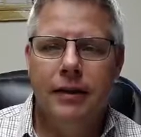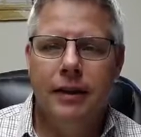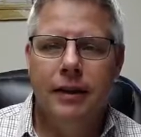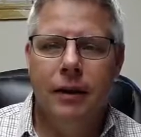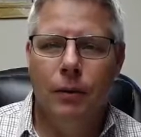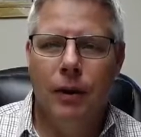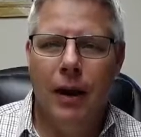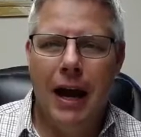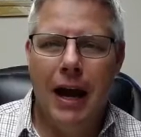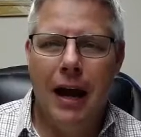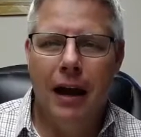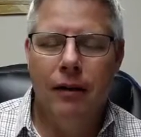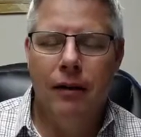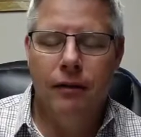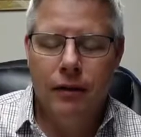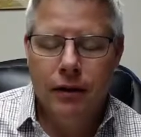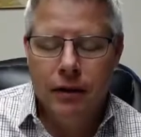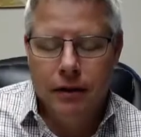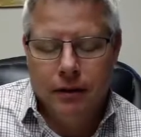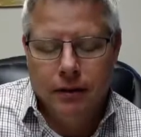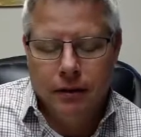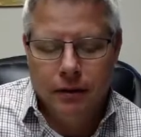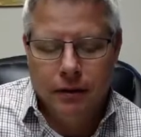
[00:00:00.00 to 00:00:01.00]
that we have. And
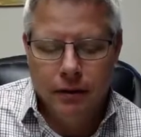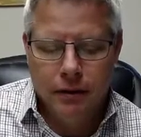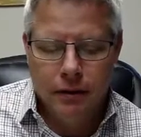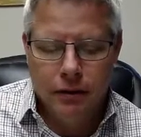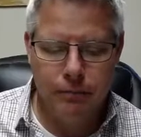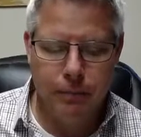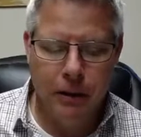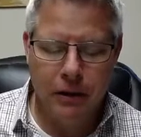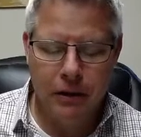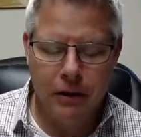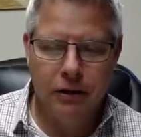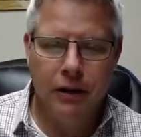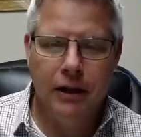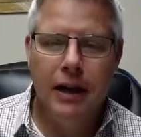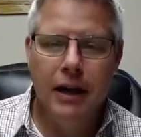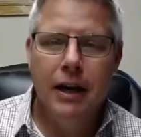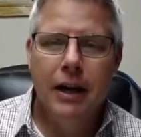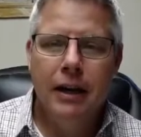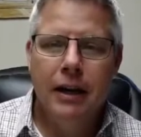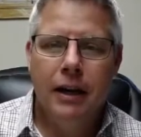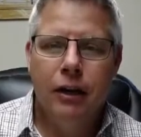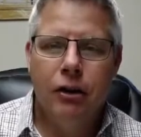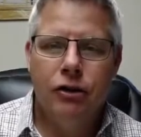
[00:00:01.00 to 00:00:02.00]
especially
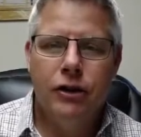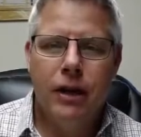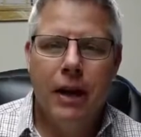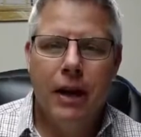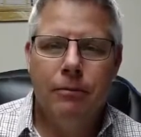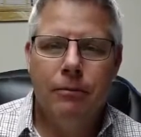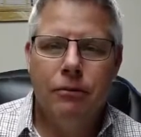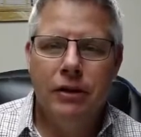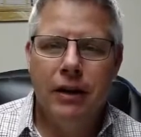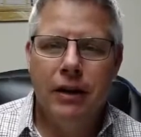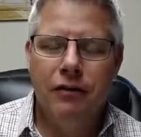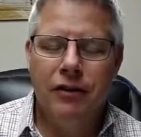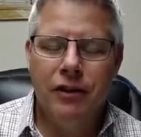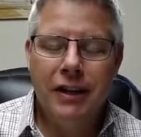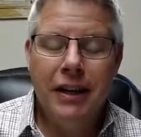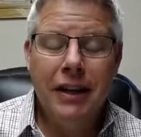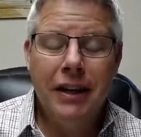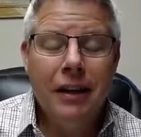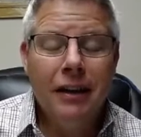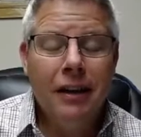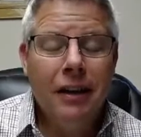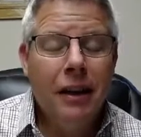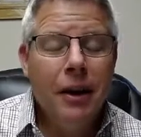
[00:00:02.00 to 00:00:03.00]
here in chapter
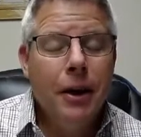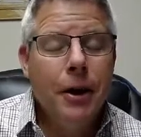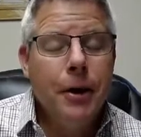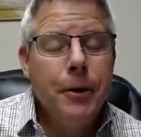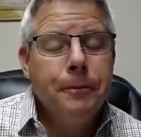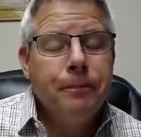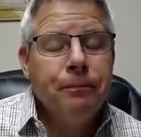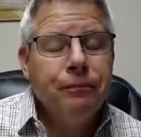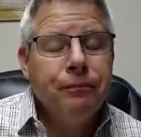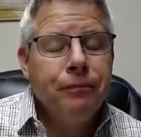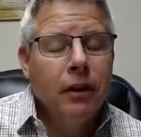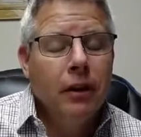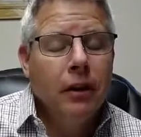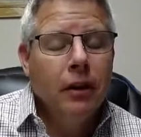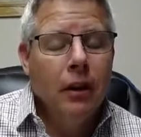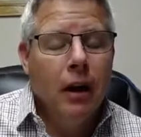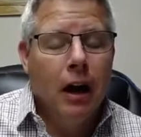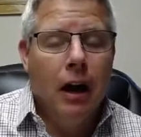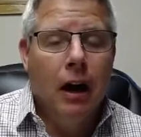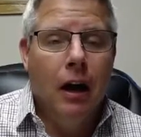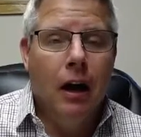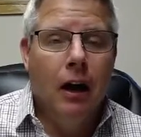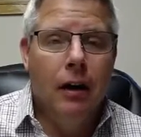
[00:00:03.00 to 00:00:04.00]
17,
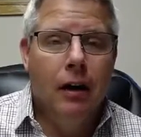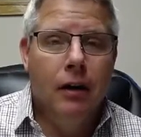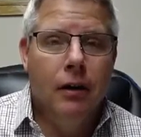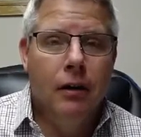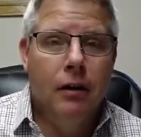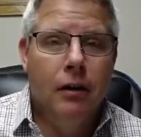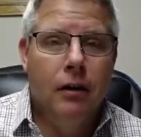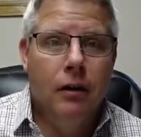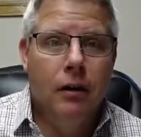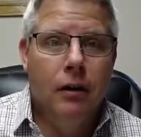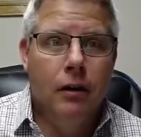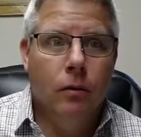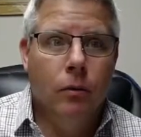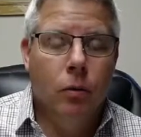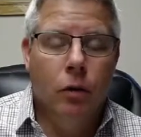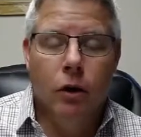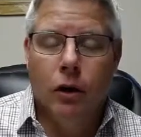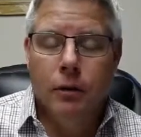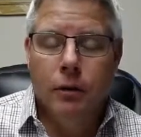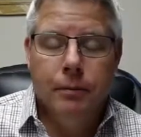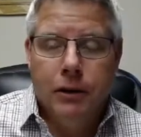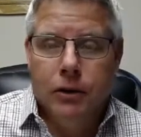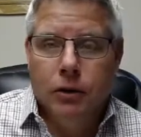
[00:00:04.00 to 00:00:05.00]
we're going
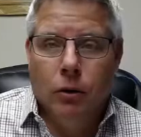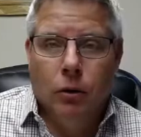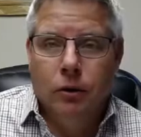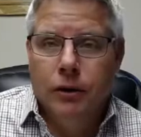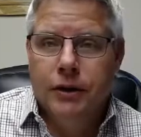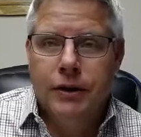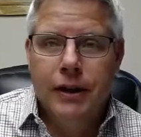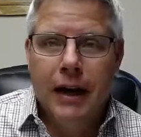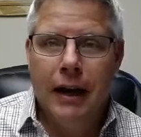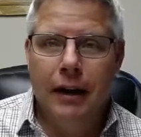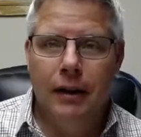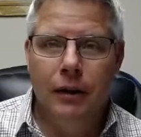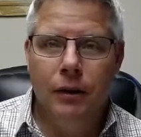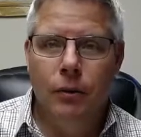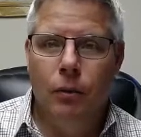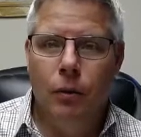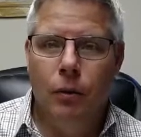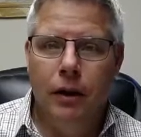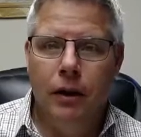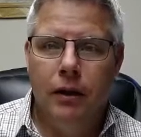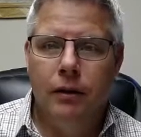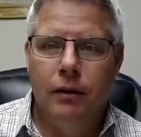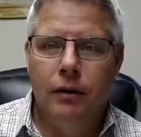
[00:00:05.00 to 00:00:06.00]
to be told exactly
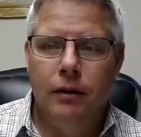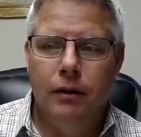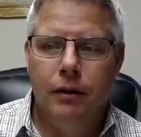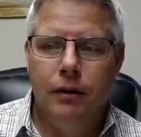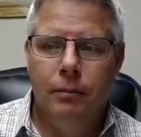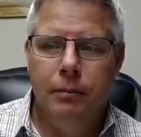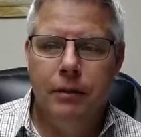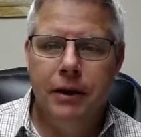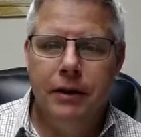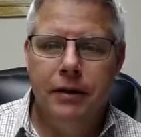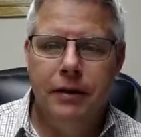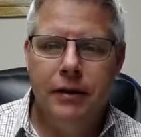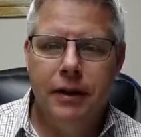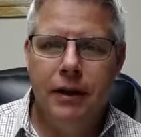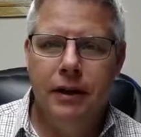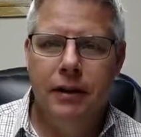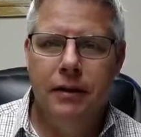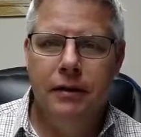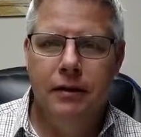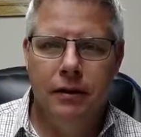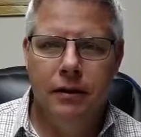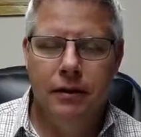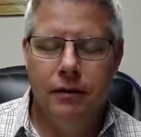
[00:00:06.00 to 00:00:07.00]
what the beast
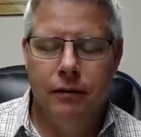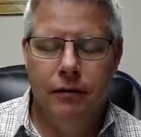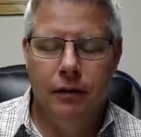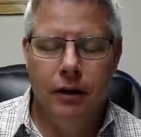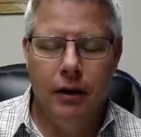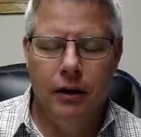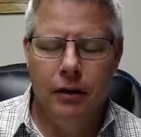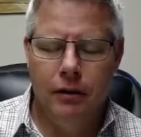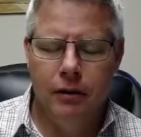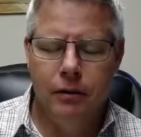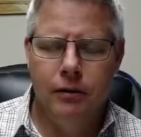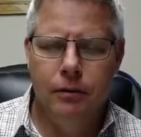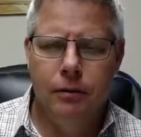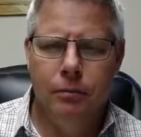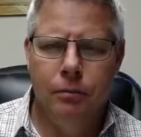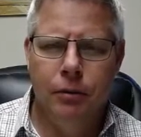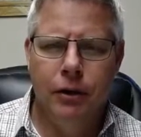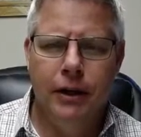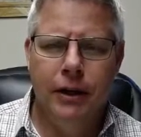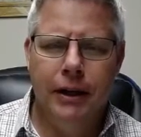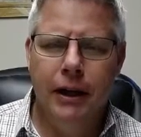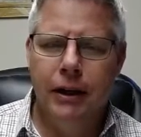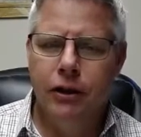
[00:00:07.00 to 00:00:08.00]
is in some
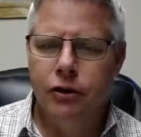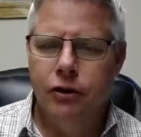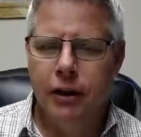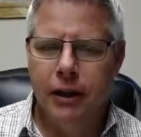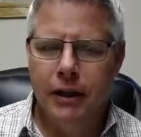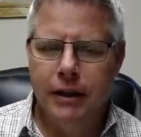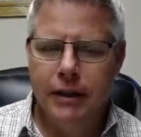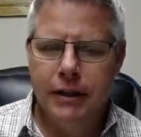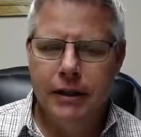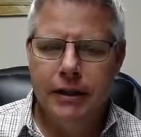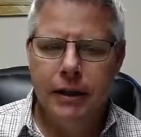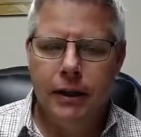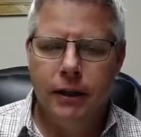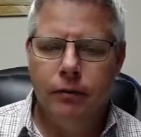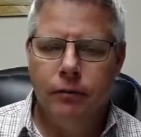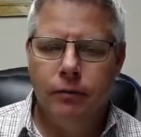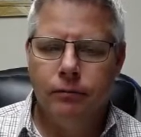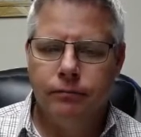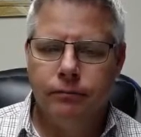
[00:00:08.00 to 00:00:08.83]
pretty intricate detail.